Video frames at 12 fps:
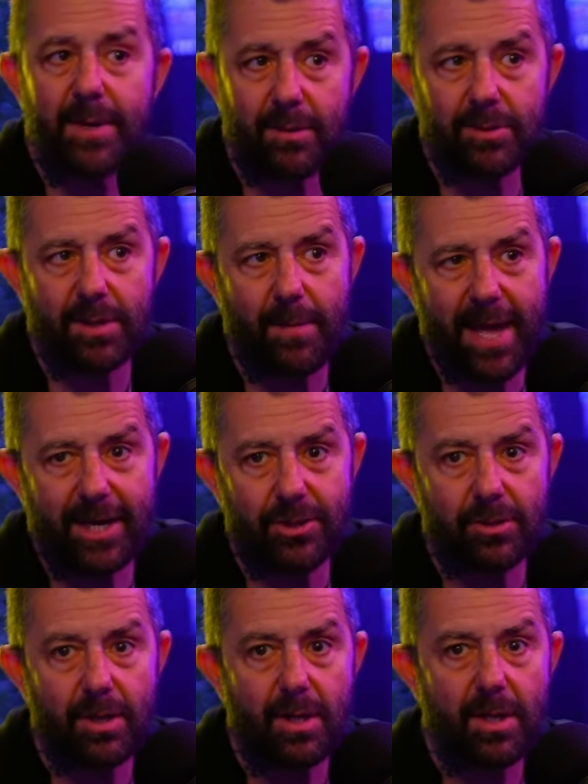he was a manager,
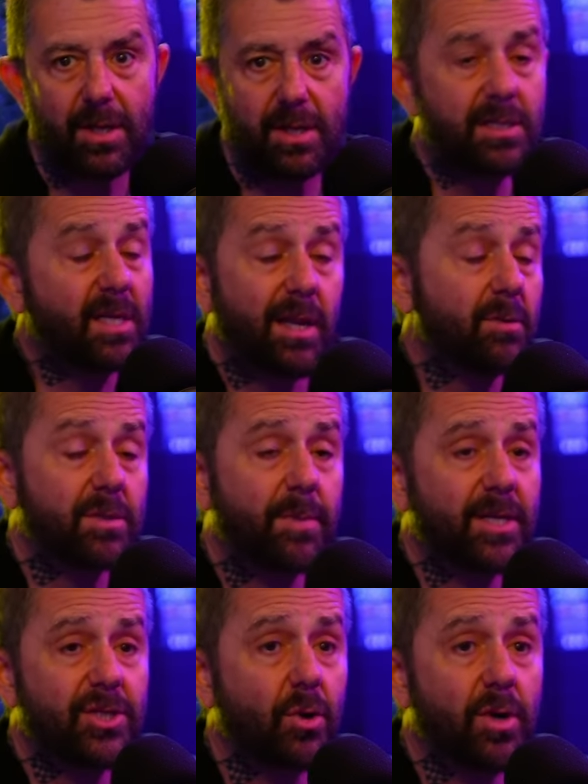he said that was the
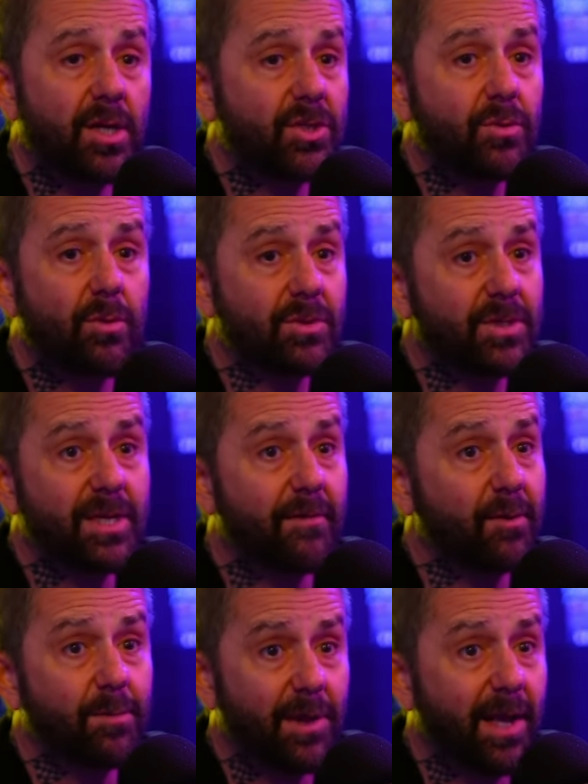best show Guns N' Roses
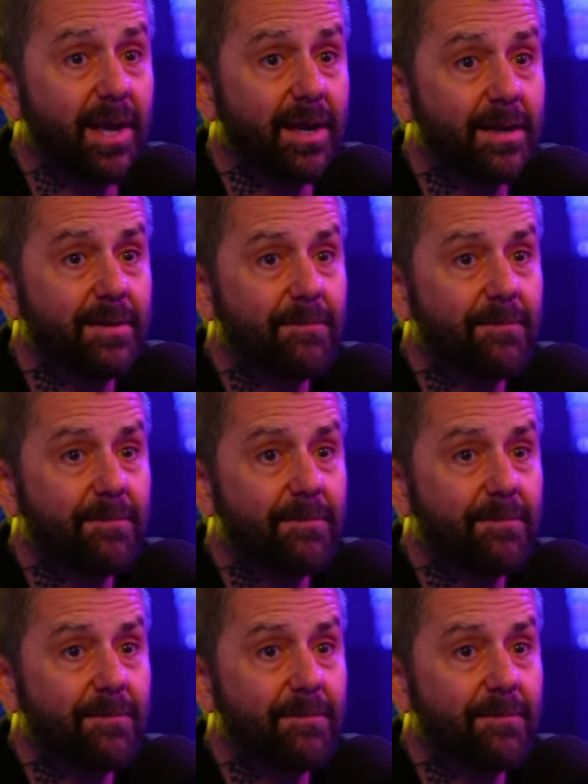ever played.